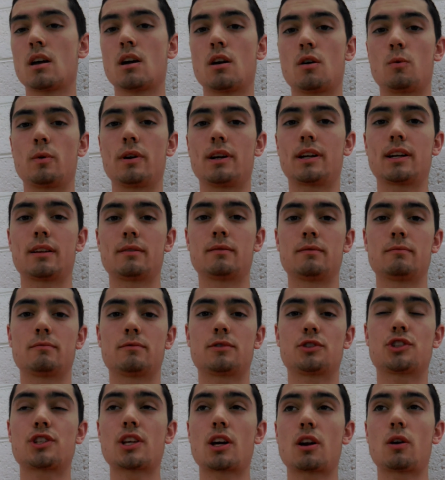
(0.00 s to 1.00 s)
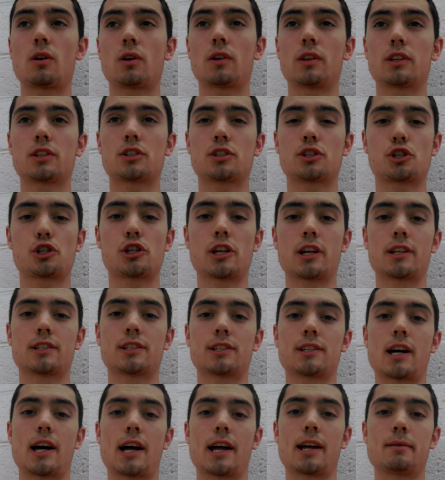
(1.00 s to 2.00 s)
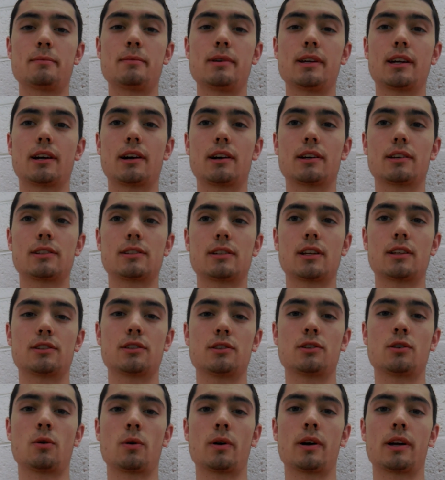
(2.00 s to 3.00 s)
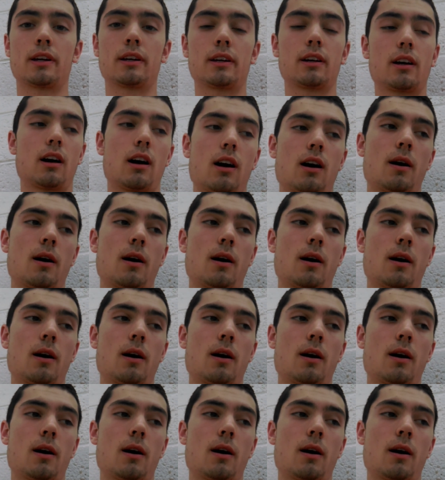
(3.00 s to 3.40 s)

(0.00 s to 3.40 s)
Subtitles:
we can set all of this shit aside because it's annoying.